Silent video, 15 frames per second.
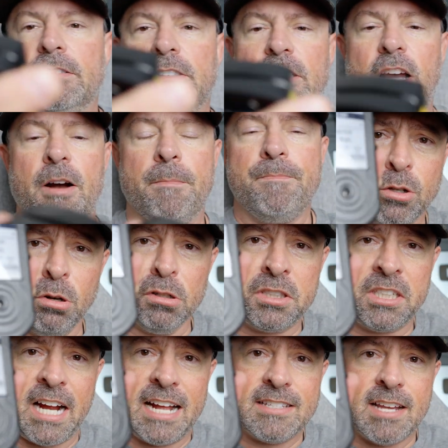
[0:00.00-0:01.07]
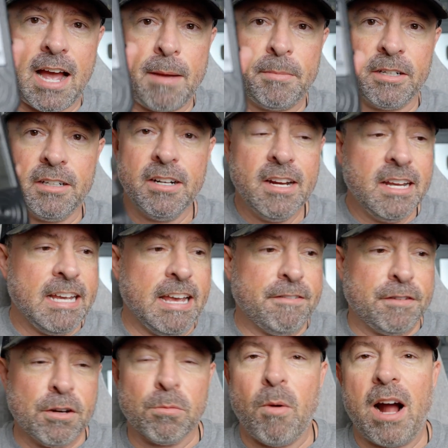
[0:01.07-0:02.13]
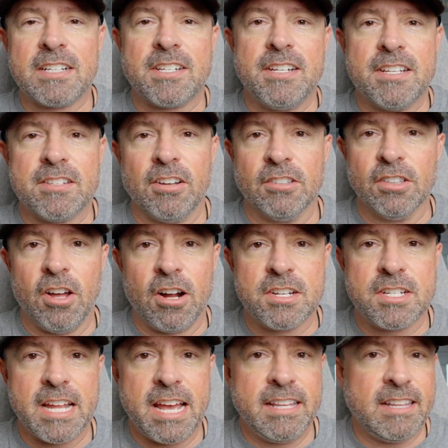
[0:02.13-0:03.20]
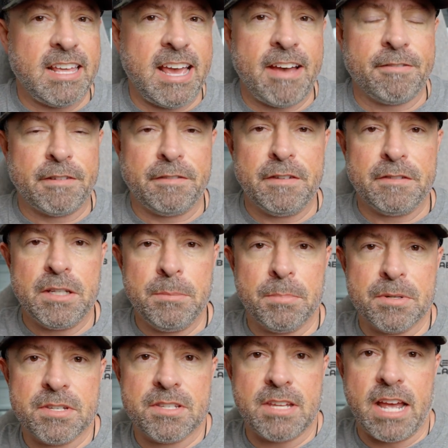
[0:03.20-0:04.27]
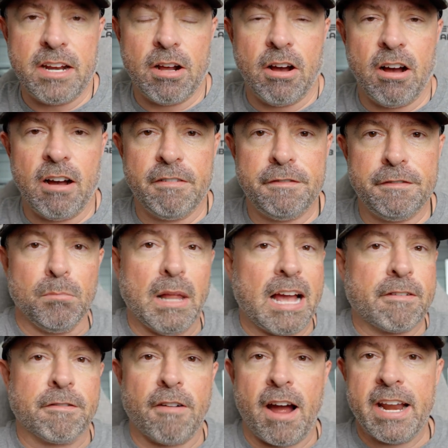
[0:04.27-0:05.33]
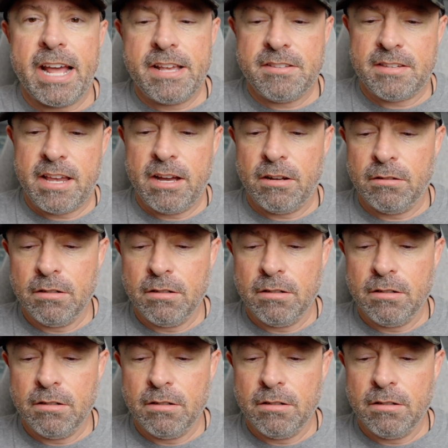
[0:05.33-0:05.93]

So cool shot timer. If you're watching this on launch day, they have a 15% off Black Friday sale.